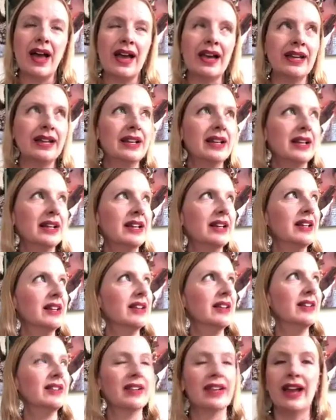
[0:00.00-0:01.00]
It
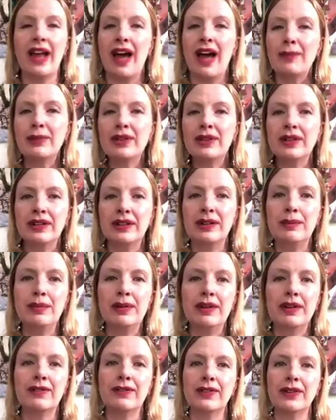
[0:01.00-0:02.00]
is an absolutely
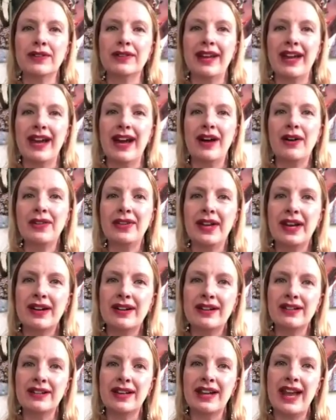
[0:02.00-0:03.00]
beautiful day out
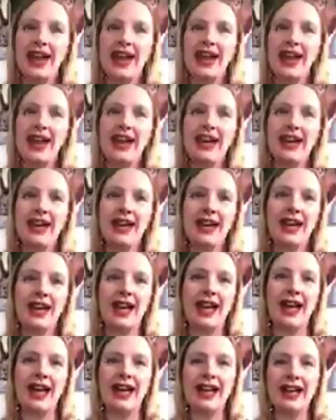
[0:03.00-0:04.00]
there today,
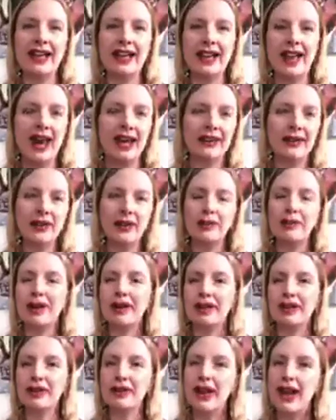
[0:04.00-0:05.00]
and I don't know
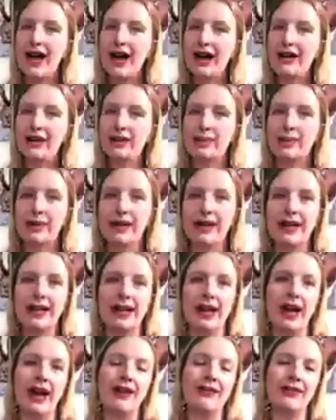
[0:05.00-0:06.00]
about you guys,
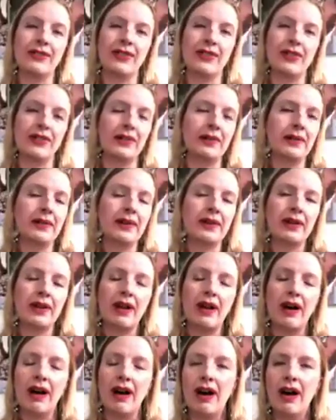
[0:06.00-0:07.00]
but after
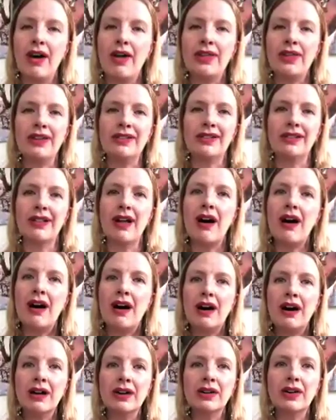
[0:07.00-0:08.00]
all these
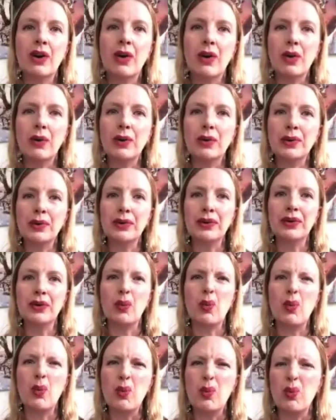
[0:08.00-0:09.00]
long, cold,
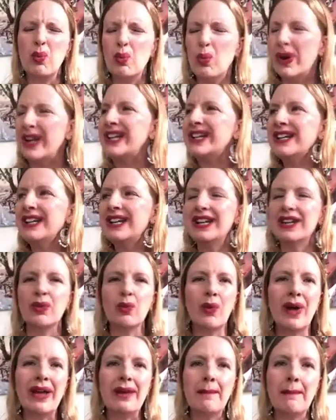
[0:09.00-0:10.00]
rainy,
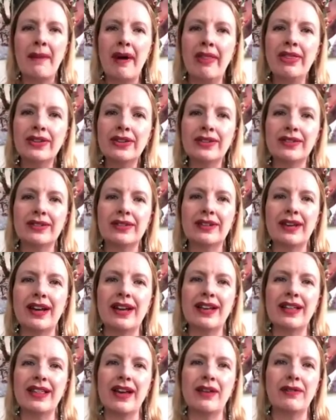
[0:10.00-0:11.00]
and wet months
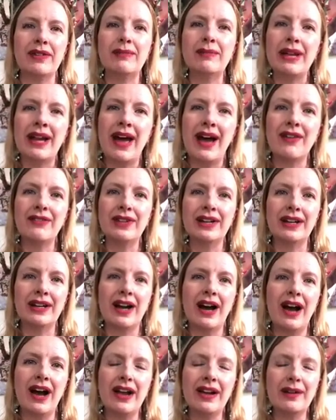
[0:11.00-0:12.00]
that we've been
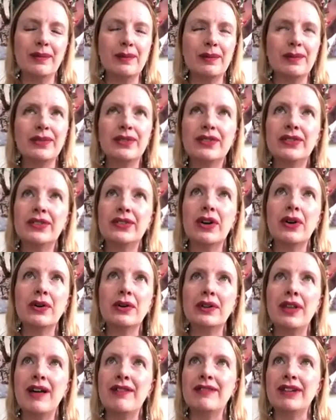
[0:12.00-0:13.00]
having, I am so
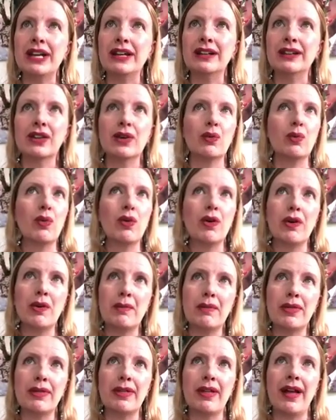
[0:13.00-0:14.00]
loving the
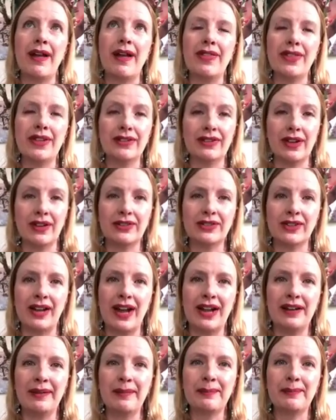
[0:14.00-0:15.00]
warmth and the
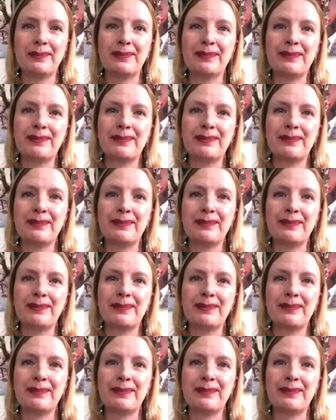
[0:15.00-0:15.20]
sunshine.